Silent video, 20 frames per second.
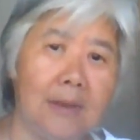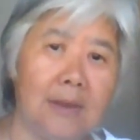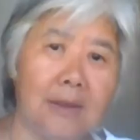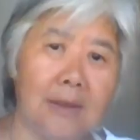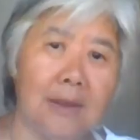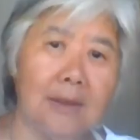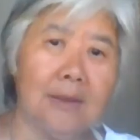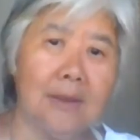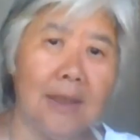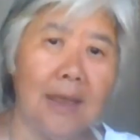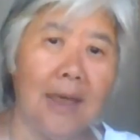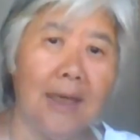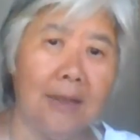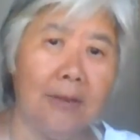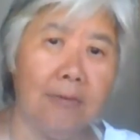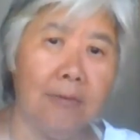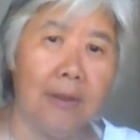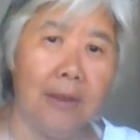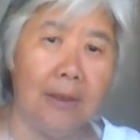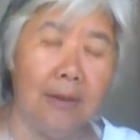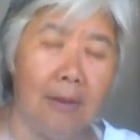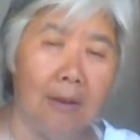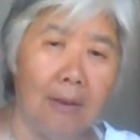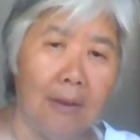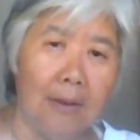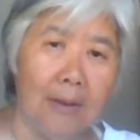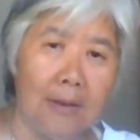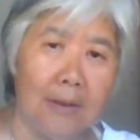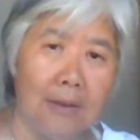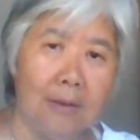It's just gathering
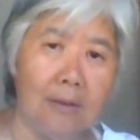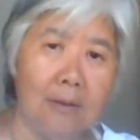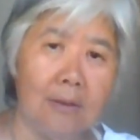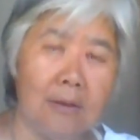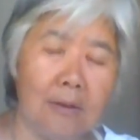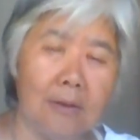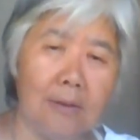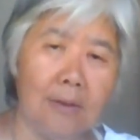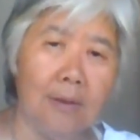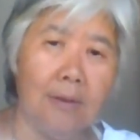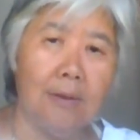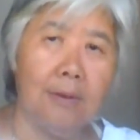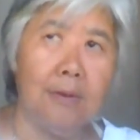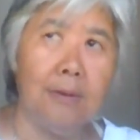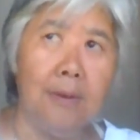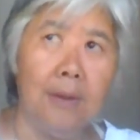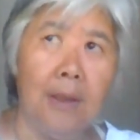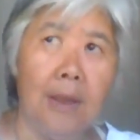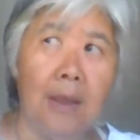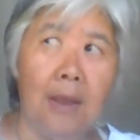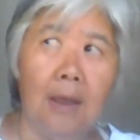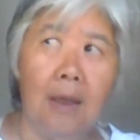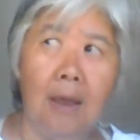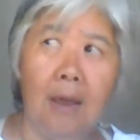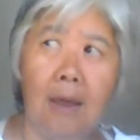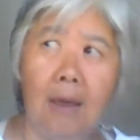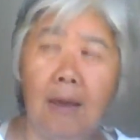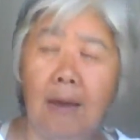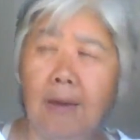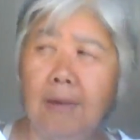knowledge. So
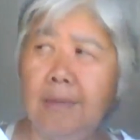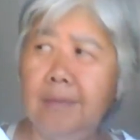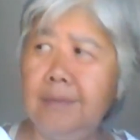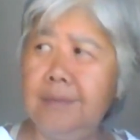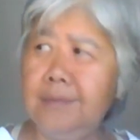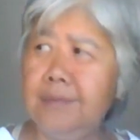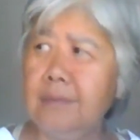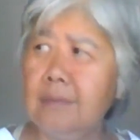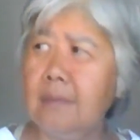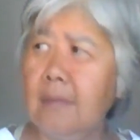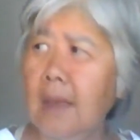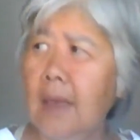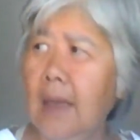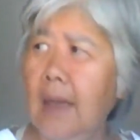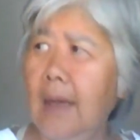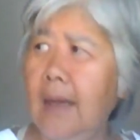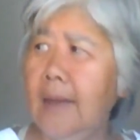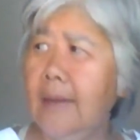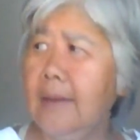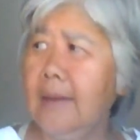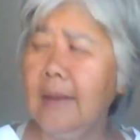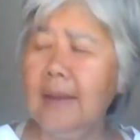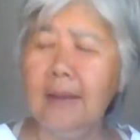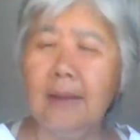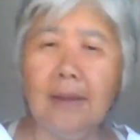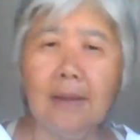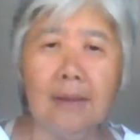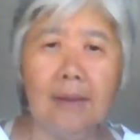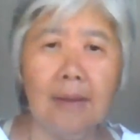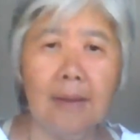I
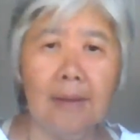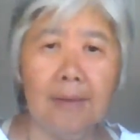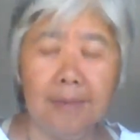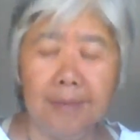think